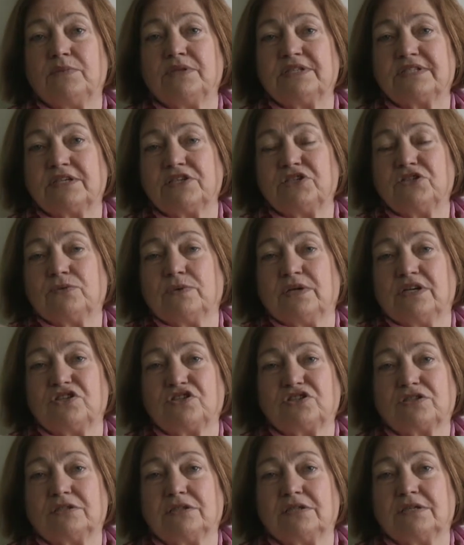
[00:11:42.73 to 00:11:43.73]
the
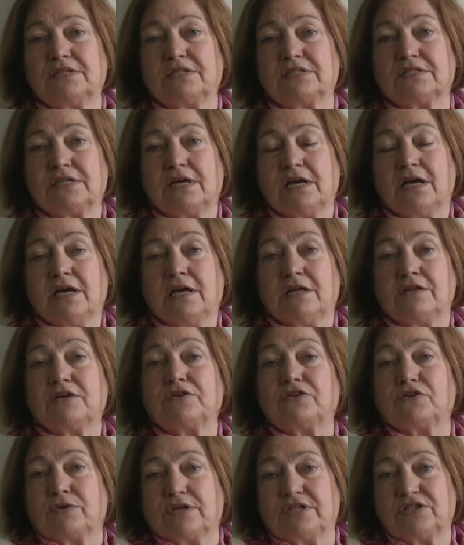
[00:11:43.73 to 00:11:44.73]
situation is
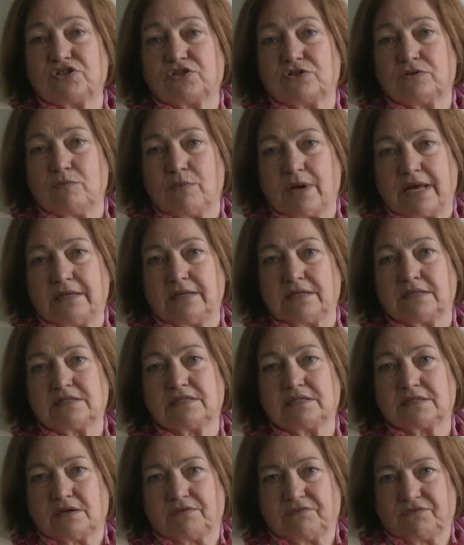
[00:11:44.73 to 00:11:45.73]
that there is tremendous
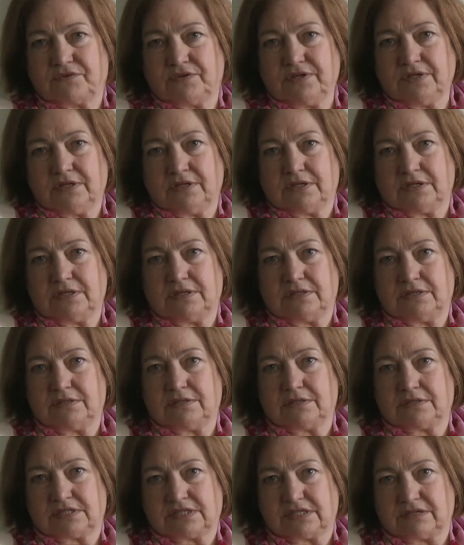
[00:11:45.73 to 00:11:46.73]
suffering
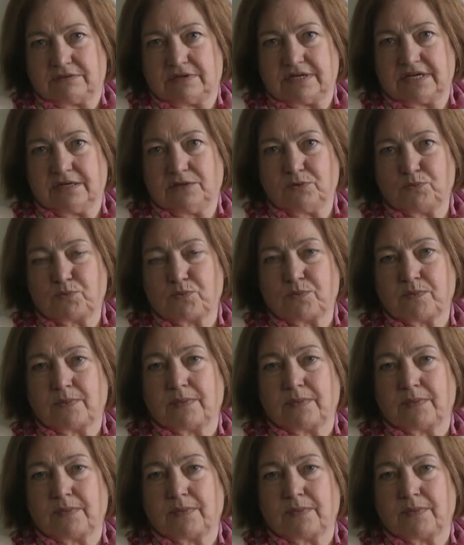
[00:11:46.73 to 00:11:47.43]
in Syria.